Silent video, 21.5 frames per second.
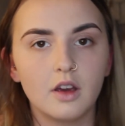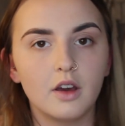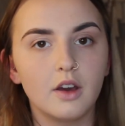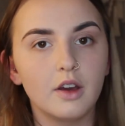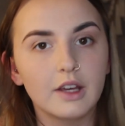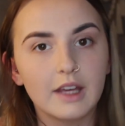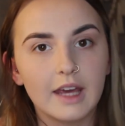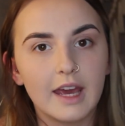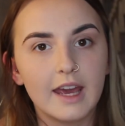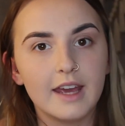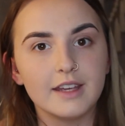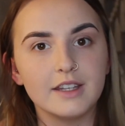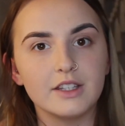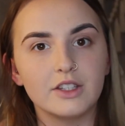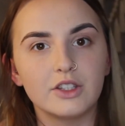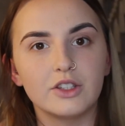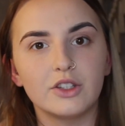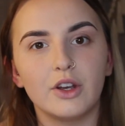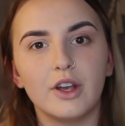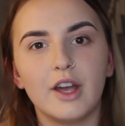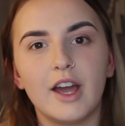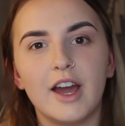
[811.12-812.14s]
Okay,
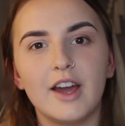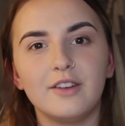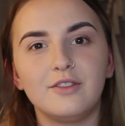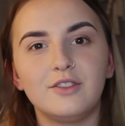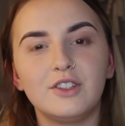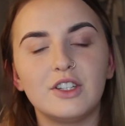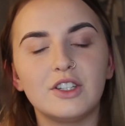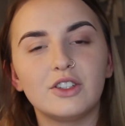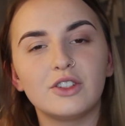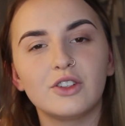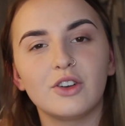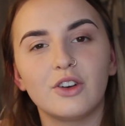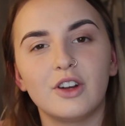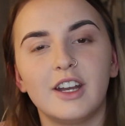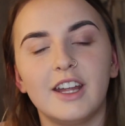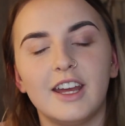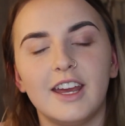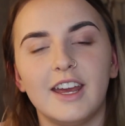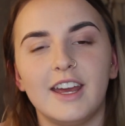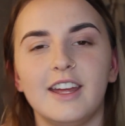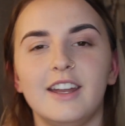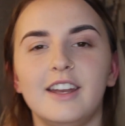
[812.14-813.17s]
so I've just gone
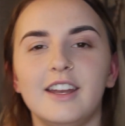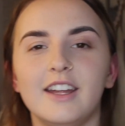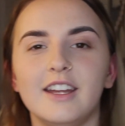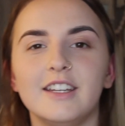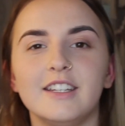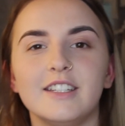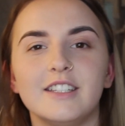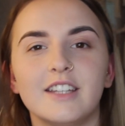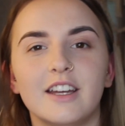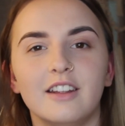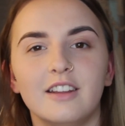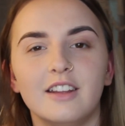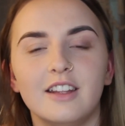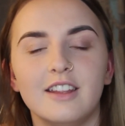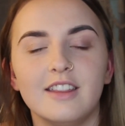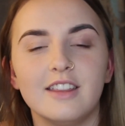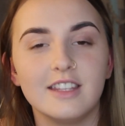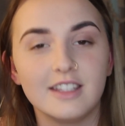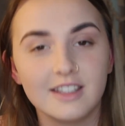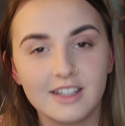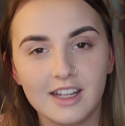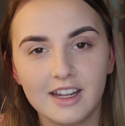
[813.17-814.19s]
ahead and done
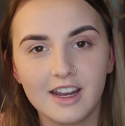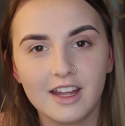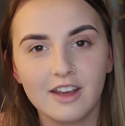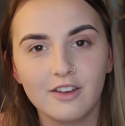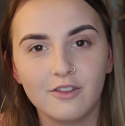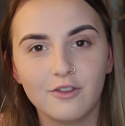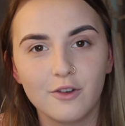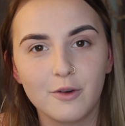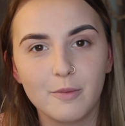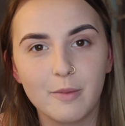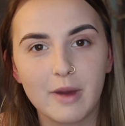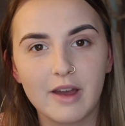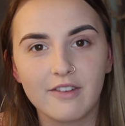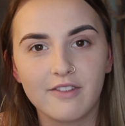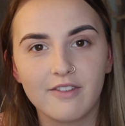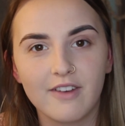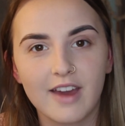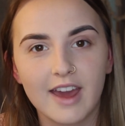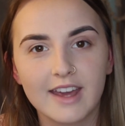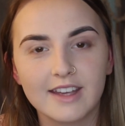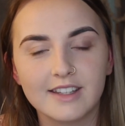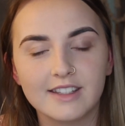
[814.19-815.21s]
the setting for my
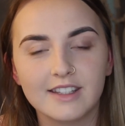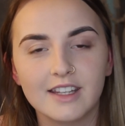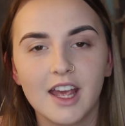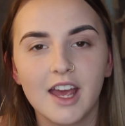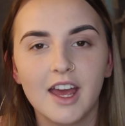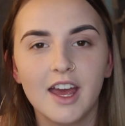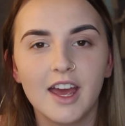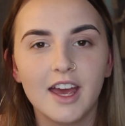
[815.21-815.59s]
face.